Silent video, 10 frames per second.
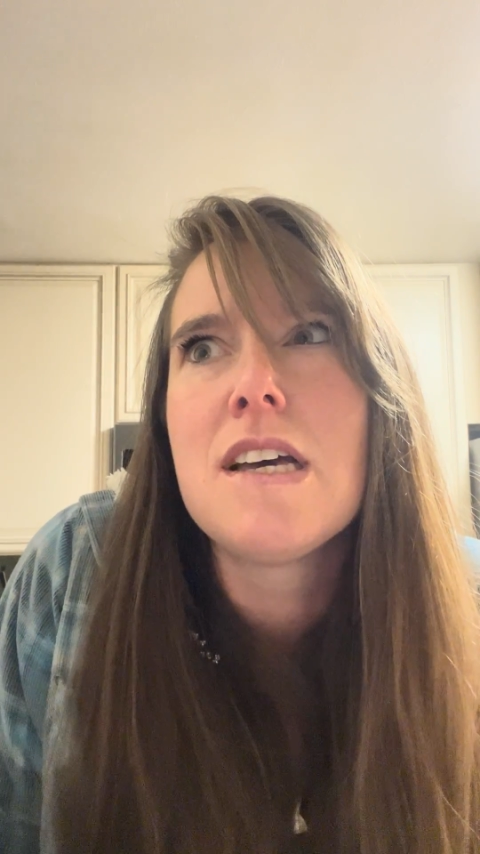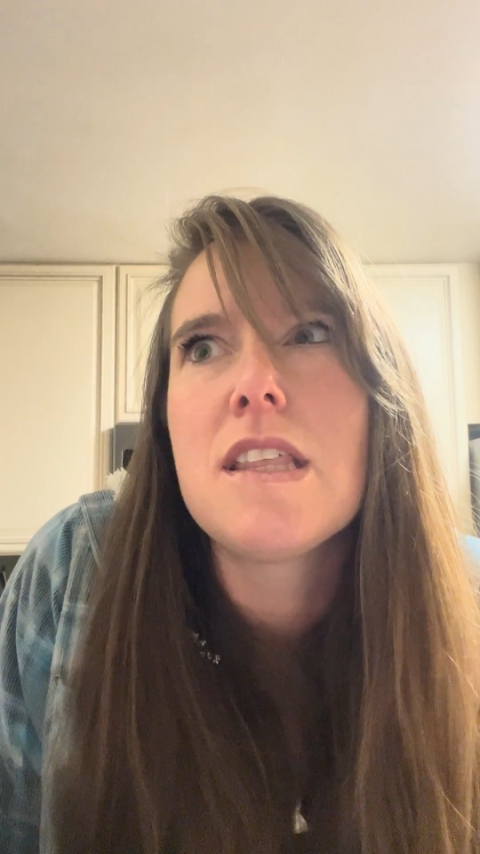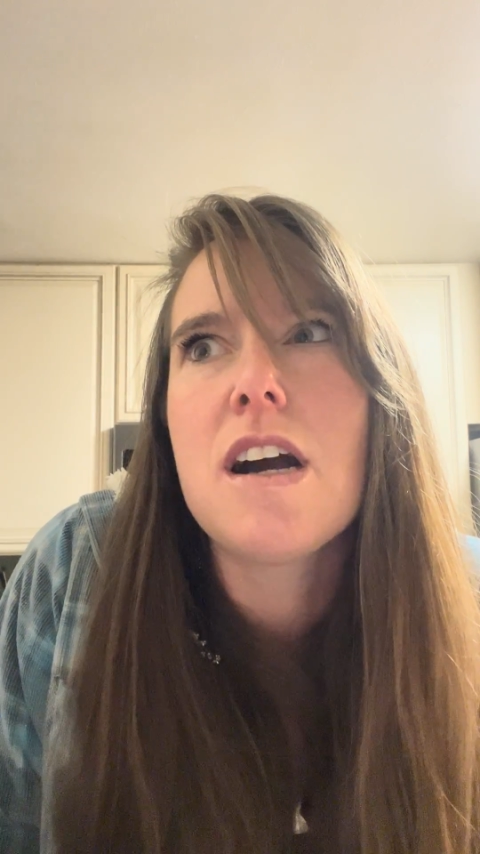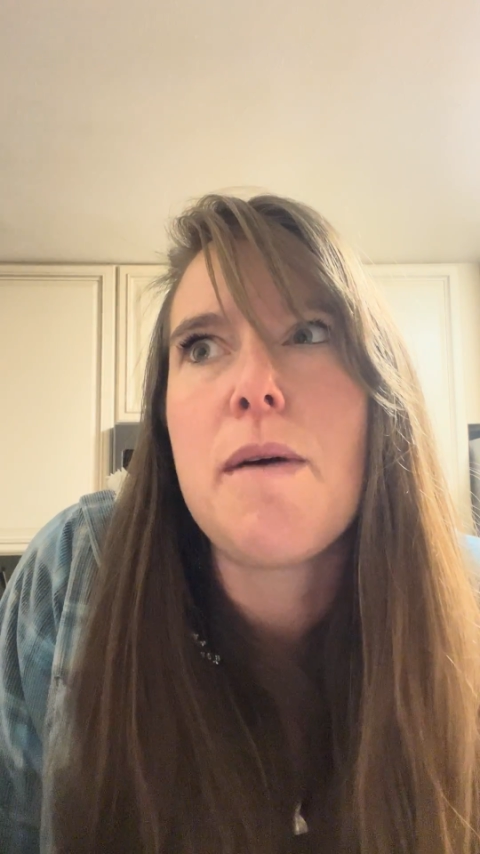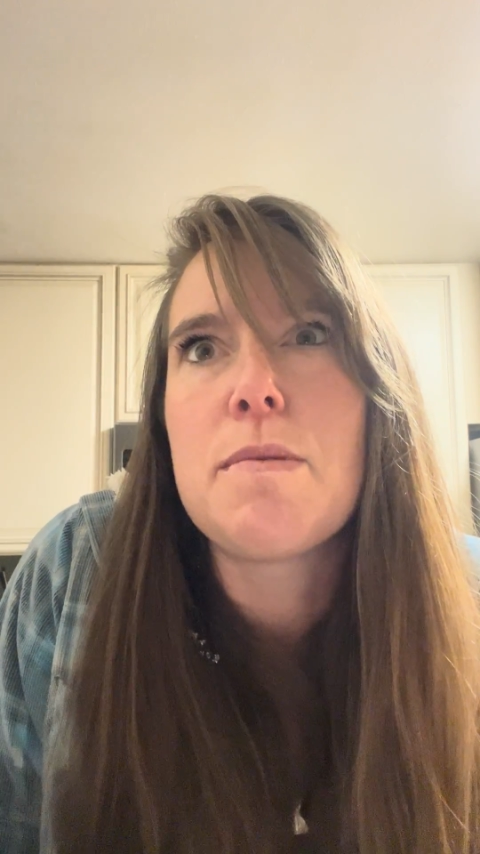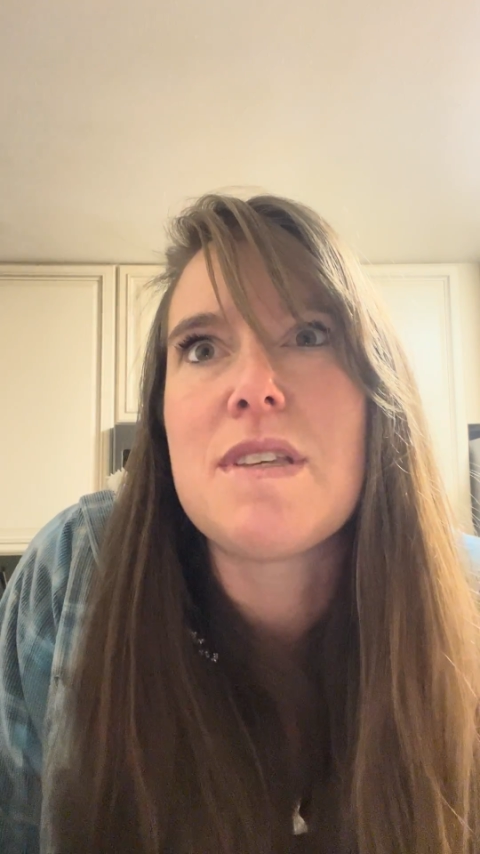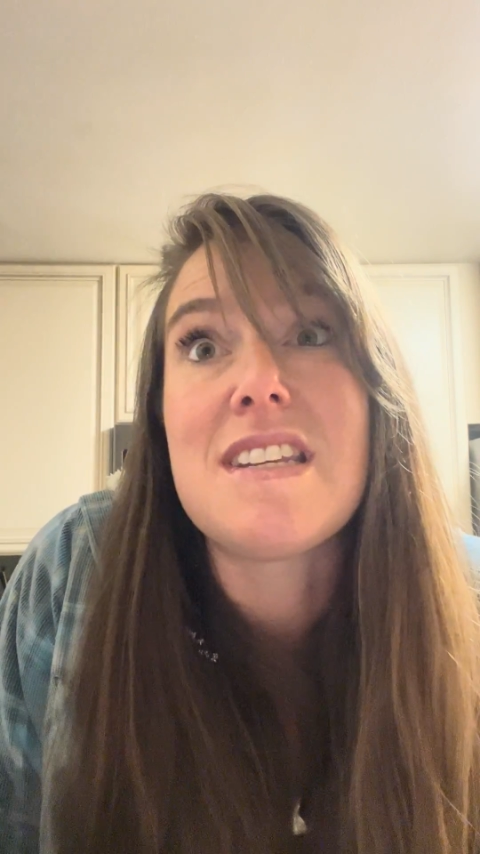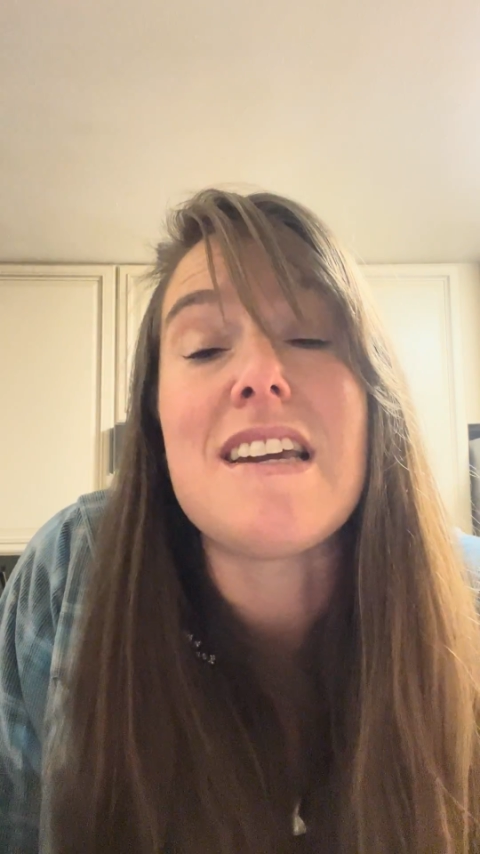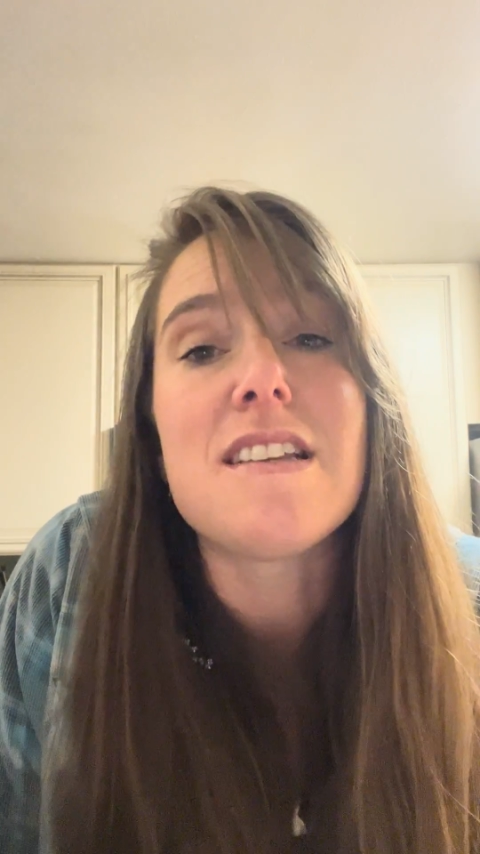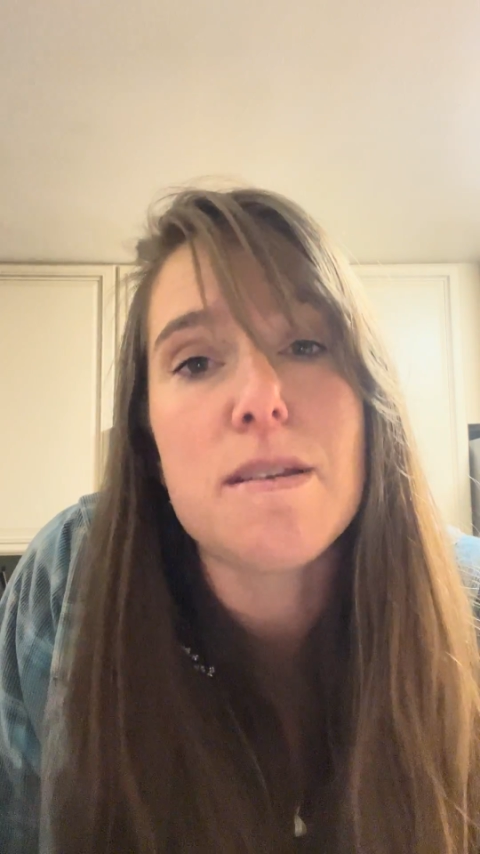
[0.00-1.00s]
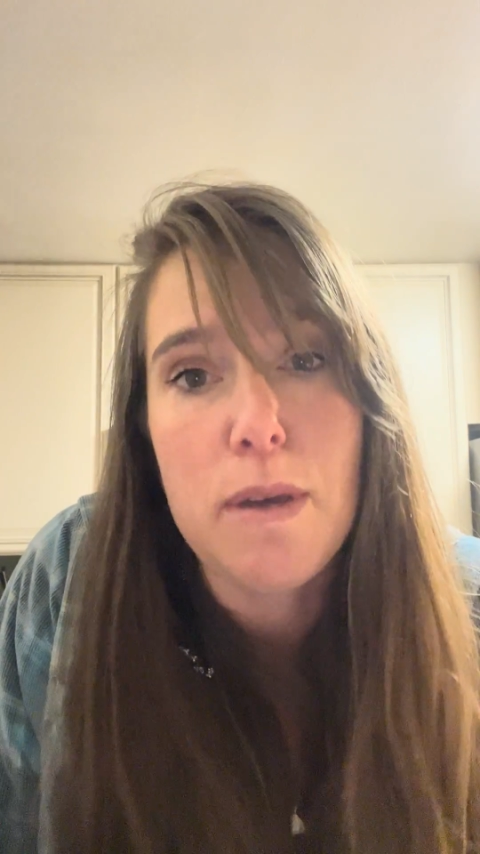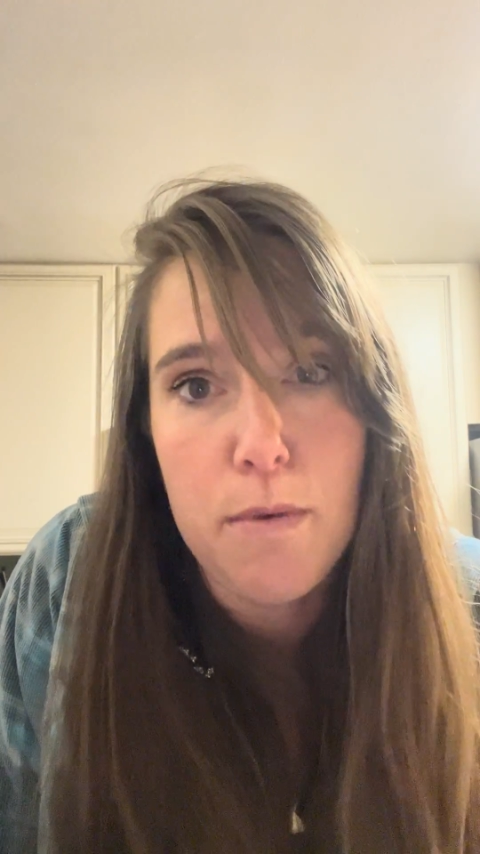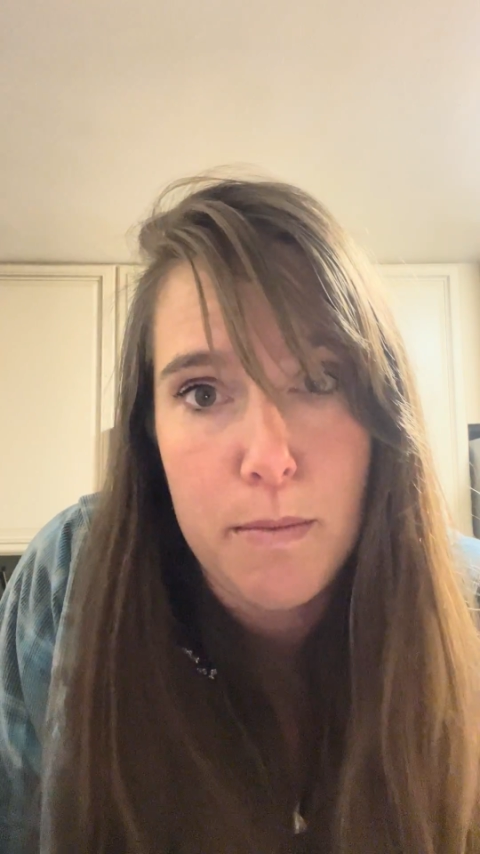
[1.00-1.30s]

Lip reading: the common mistakes that people